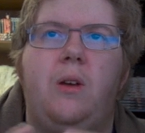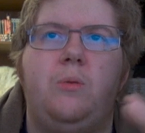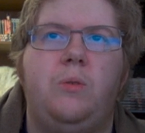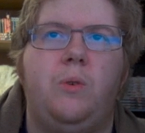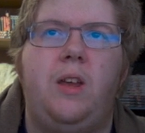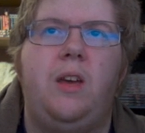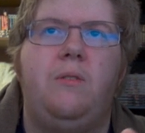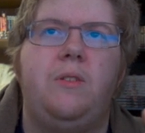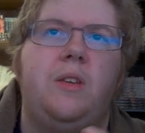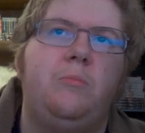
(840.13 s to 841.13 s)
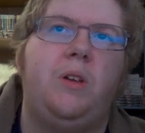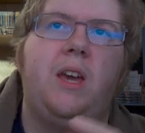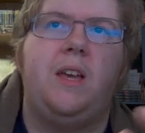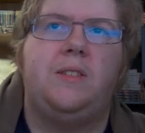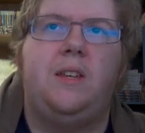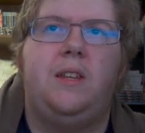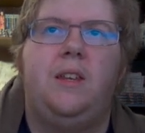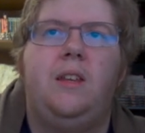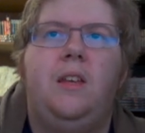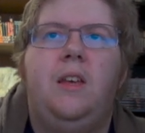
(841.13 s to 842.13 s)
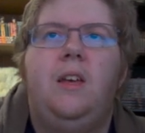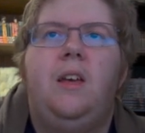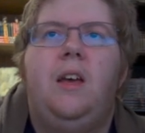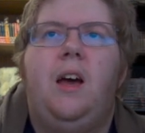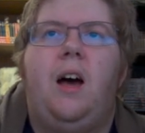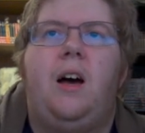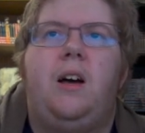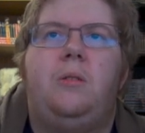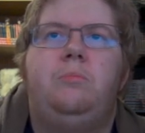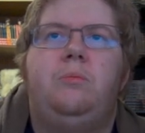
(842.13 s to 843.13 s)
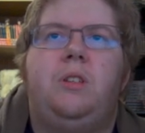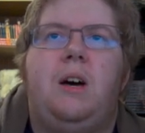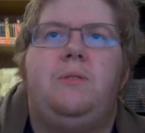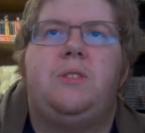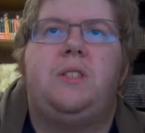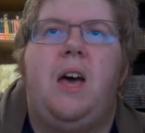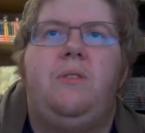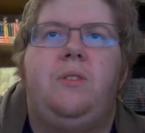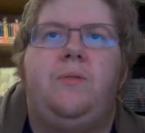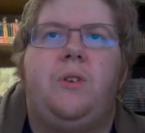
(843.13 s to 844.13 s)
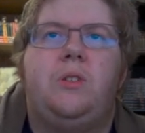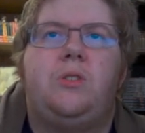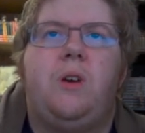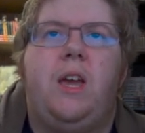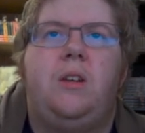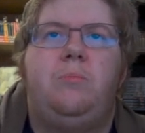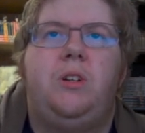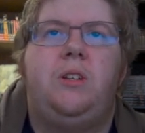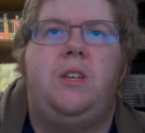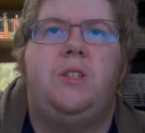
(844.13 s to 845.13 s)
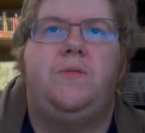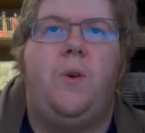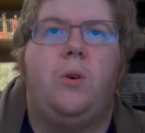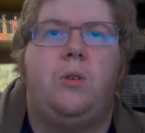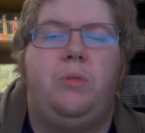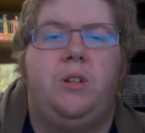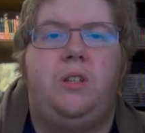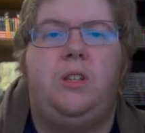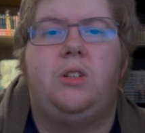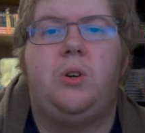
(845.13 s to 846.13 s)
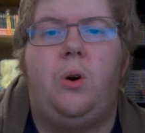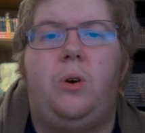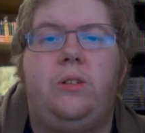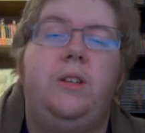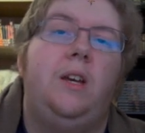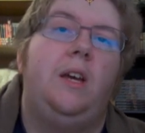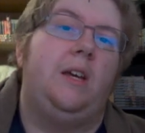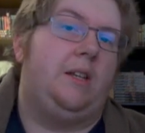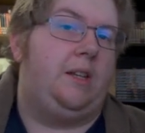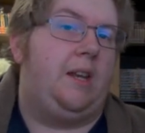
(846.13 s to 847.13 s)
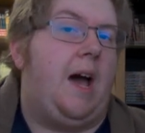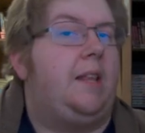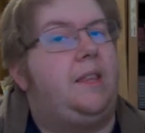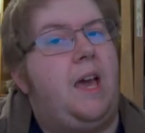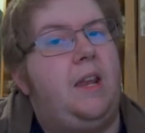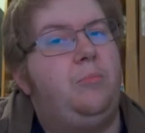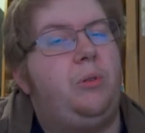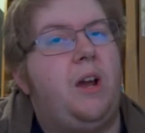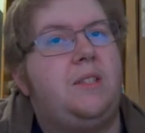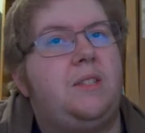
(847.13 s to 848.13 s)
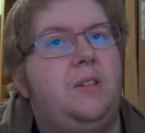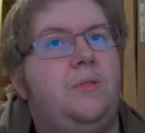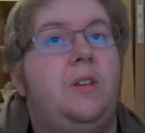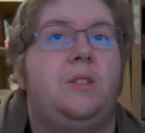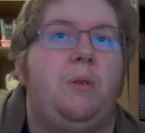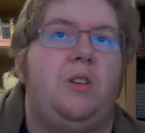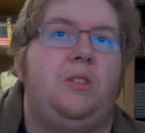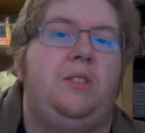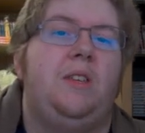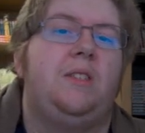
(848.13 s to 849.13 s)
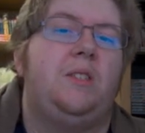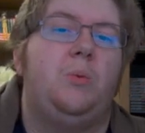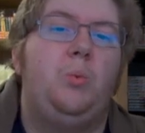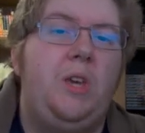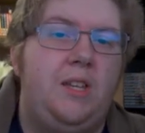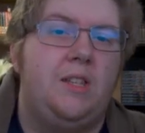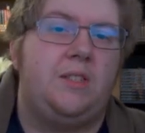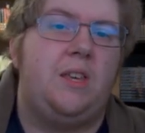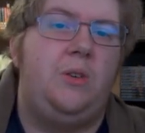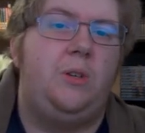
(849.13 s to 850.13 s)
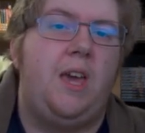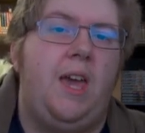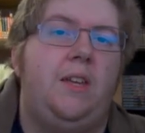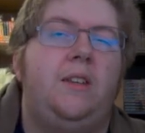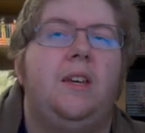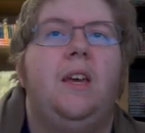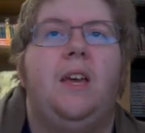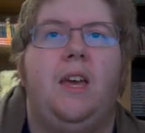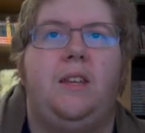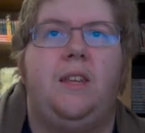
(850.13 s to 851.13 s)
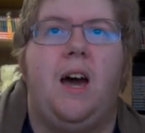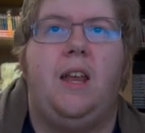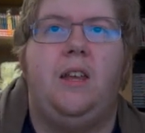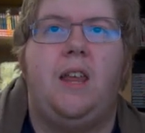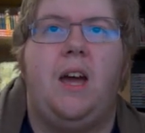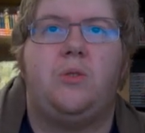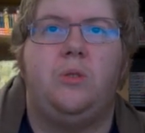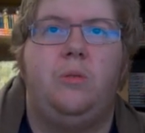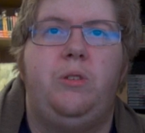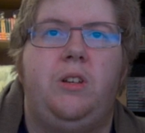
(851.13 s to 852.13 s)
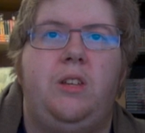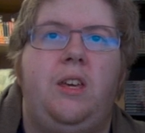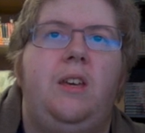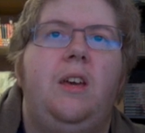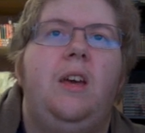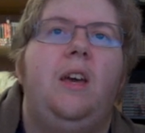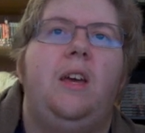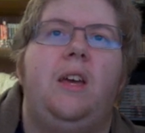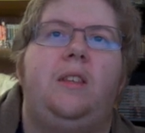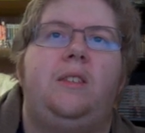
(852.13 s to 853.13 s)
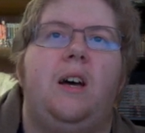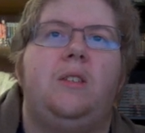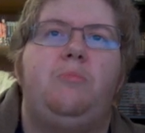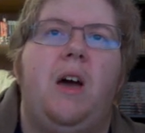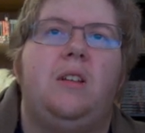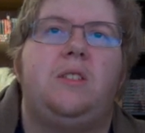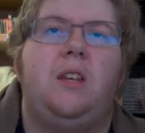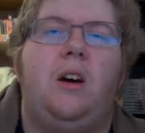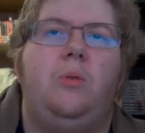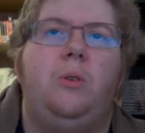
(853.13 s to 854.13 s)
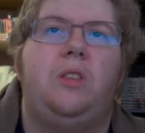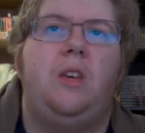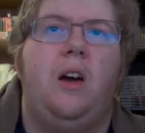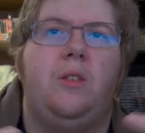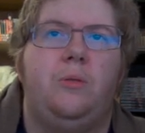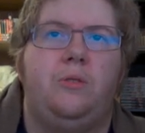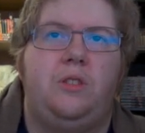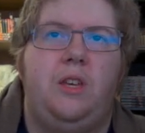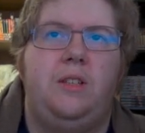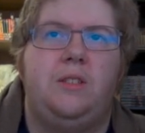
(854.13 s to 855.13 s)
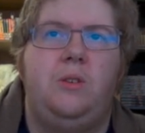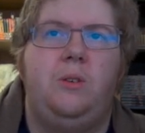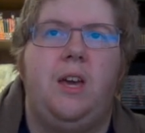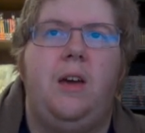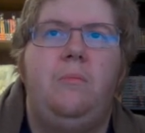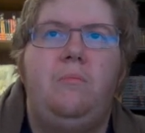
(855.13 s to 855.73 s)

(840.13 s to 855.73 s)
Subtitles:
I reread everything, but I guess I didn't. Level 7, first dragon ability is Vulnerability to Cold. Not that impressive, especially since it's a weakness that you gained and not an actual ability. It does balance it out with the other things that you get.